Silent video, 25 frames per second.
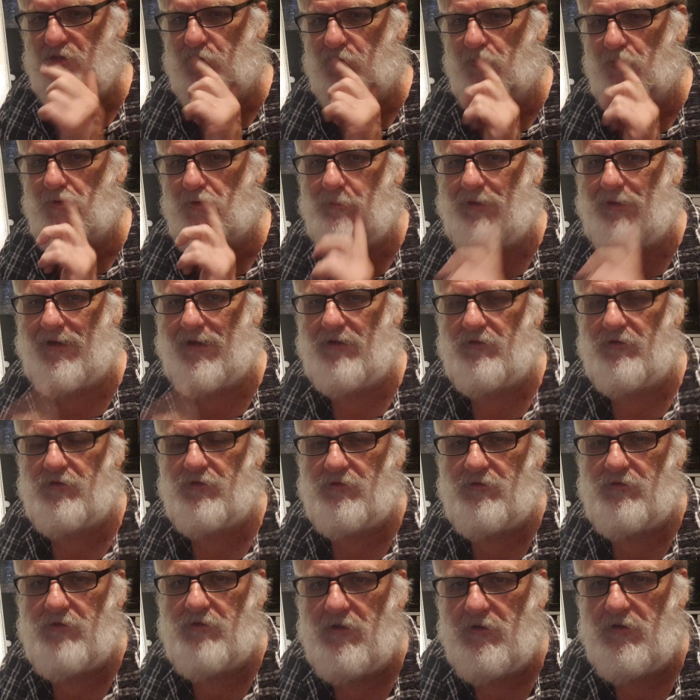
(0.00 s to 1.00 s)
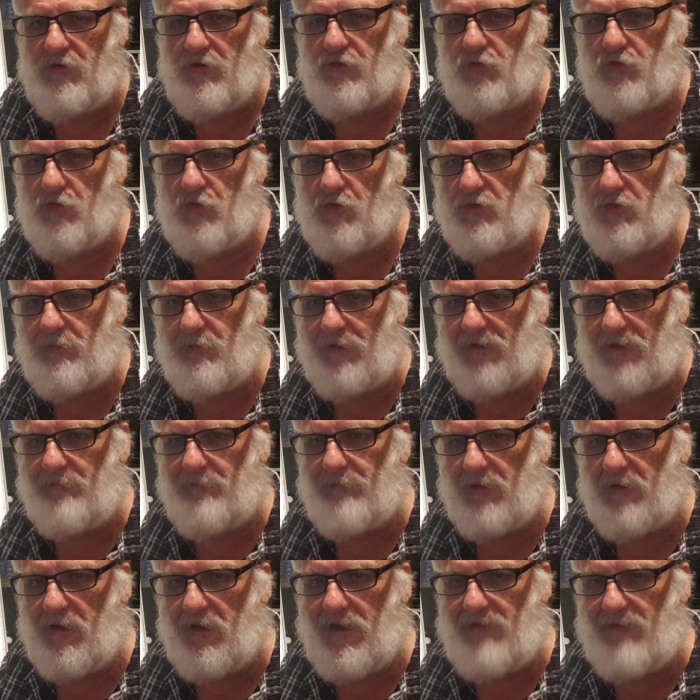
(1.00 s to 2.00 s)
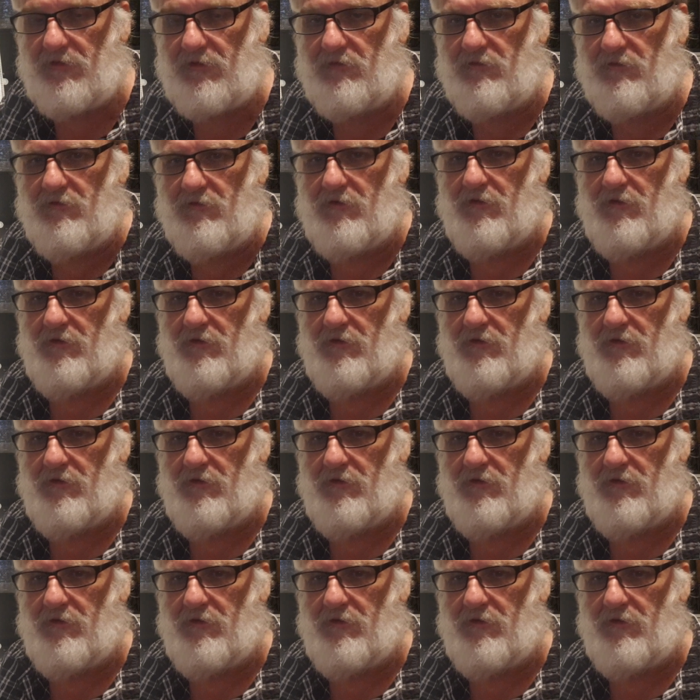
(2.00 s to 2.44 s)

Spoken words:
thought about and talked about, but I haven't